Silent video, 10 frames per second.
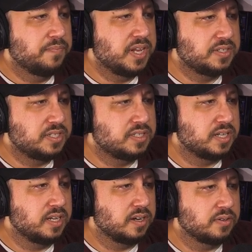and she's
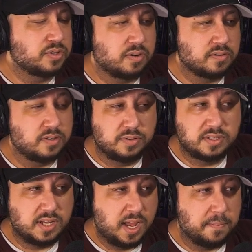seeing others start to do the
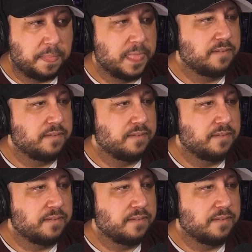same.